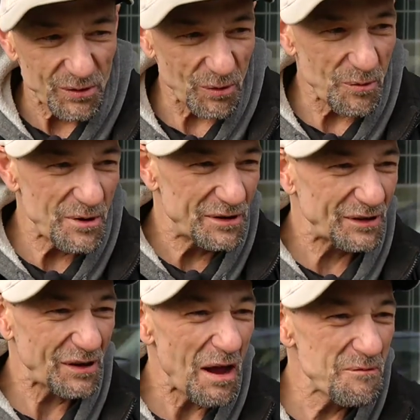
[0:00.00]
So we
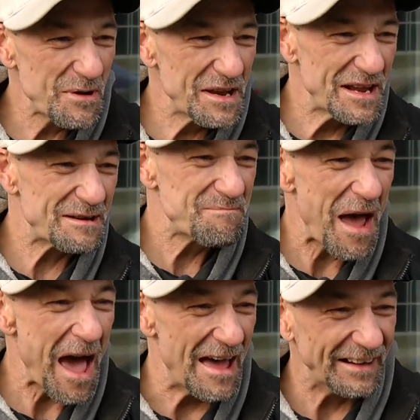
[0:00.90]
decided we need a
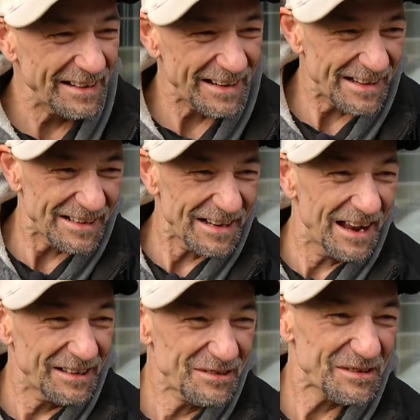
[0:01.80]
pet. And
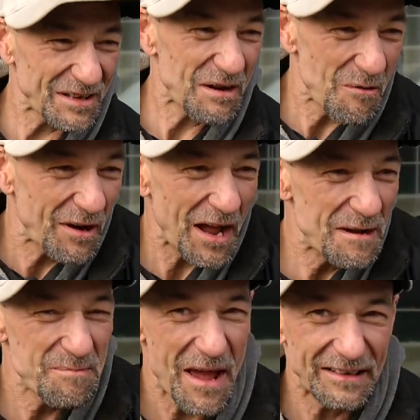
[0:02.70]
then it was like, what
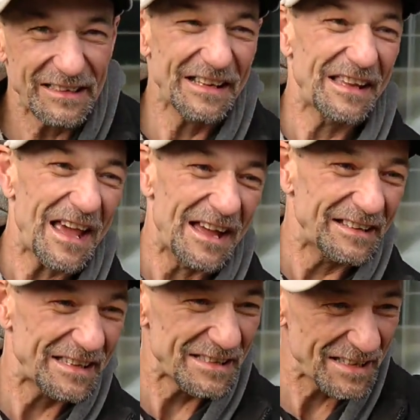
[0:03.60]
kind of pet do you
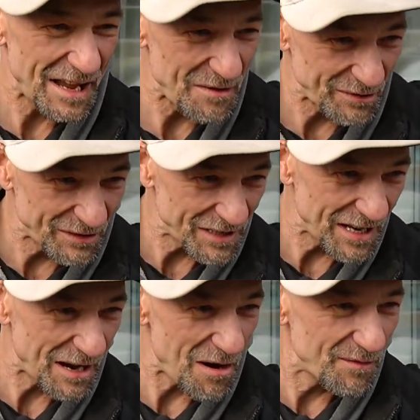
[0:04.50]
get? Because you can't really
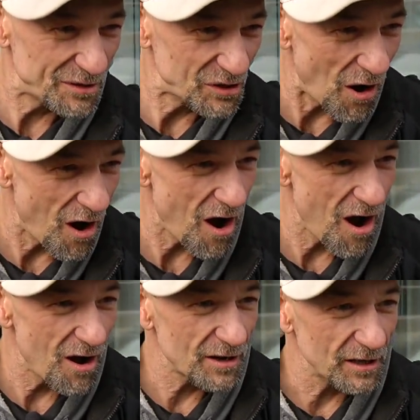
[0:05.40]
take care of a
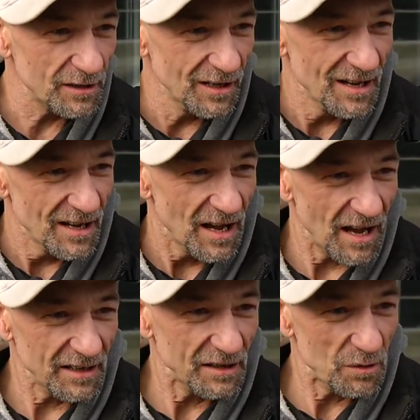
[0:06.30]
dog. And,
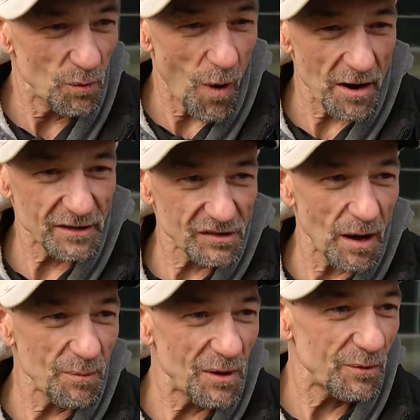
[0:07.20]
and he wanted
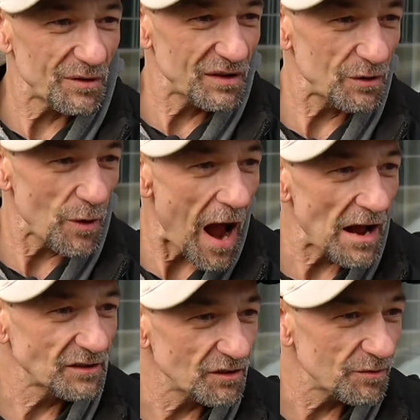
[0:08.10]
something that was
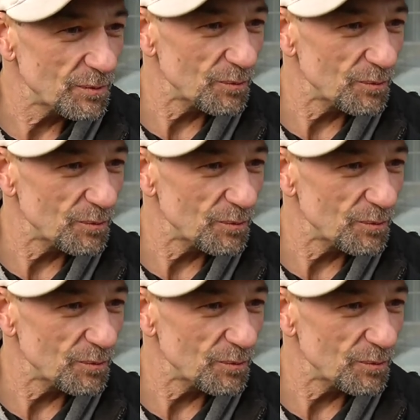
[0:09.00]
interactive.